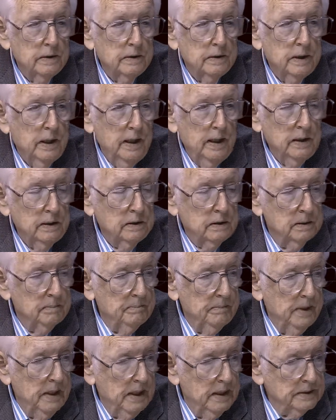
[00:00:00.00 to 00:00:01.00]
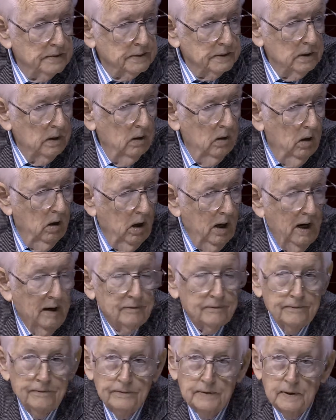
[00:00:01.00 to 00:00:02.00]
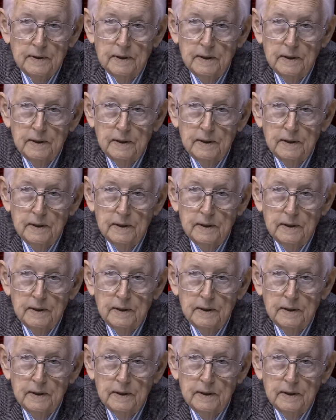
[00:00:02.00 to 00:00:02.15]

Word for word: take the mask off.